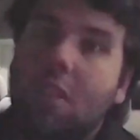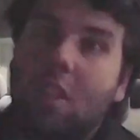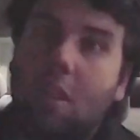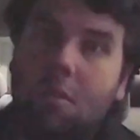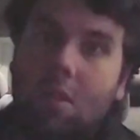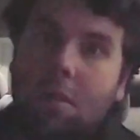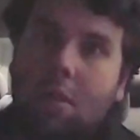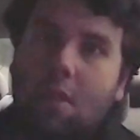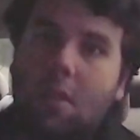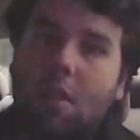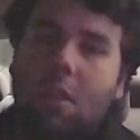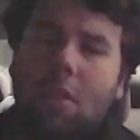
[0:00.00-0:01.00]
to Ghost
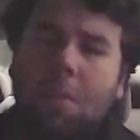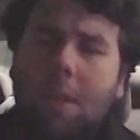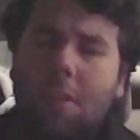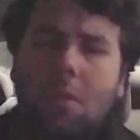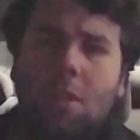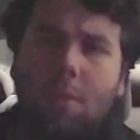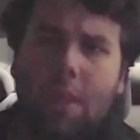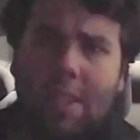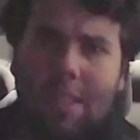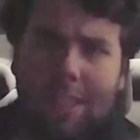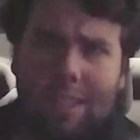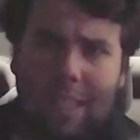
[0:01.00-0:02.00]
to Ghostbusters
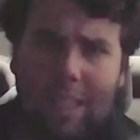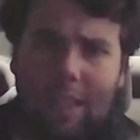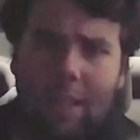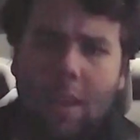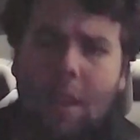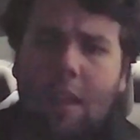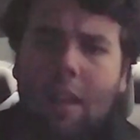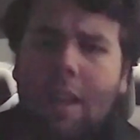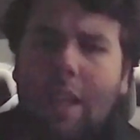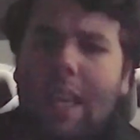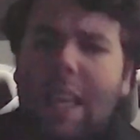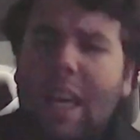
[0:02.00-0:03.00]
2016.
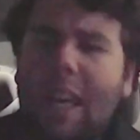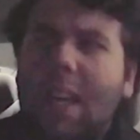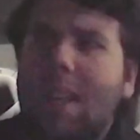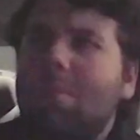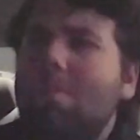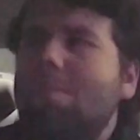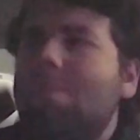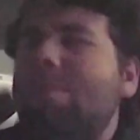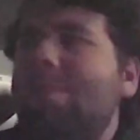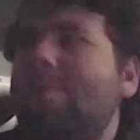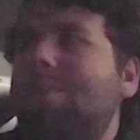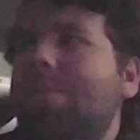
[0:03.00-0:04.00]
Um,
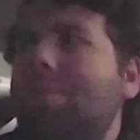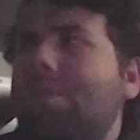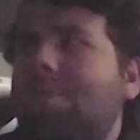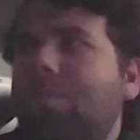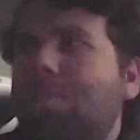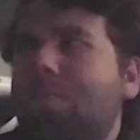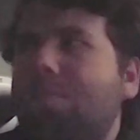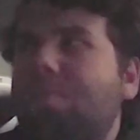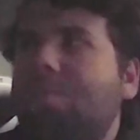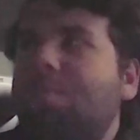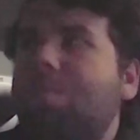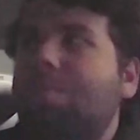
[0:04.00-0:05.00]

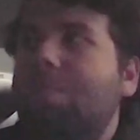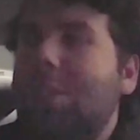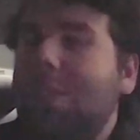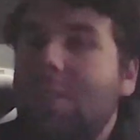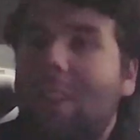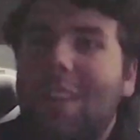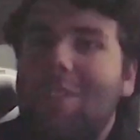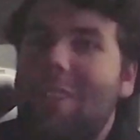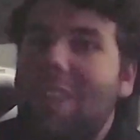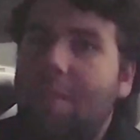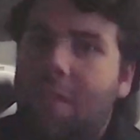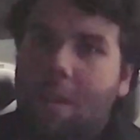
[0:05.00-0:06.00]
so that
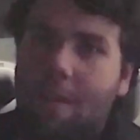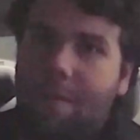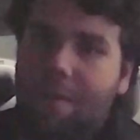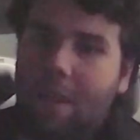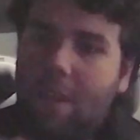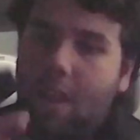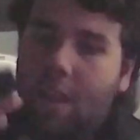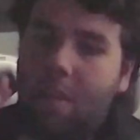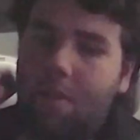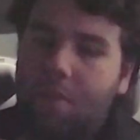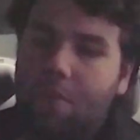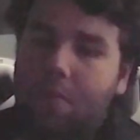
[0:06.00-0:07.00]
should give you a feel
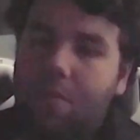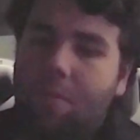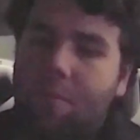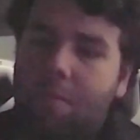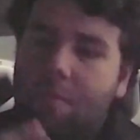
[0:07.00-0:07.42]
of